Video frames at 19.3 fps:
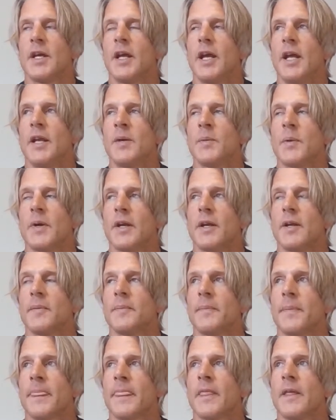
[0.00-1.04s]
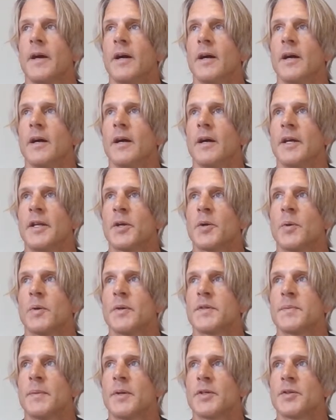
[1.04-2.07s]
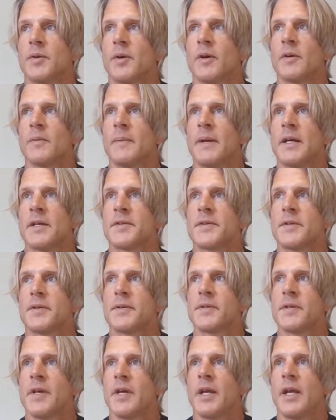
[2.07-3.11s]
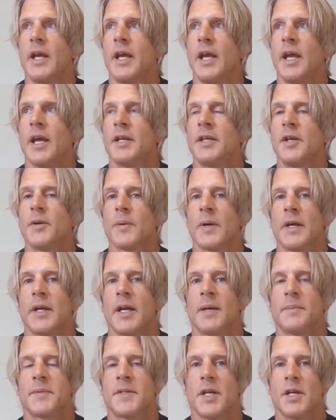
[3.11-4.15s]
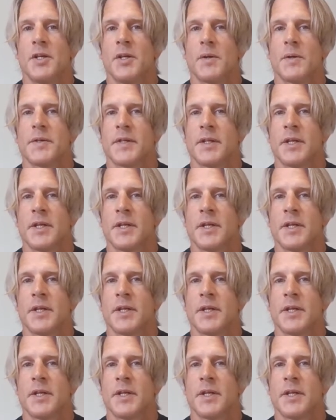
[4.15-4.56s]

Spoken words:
anyway, and of course, martial art masters. And here I am 10 years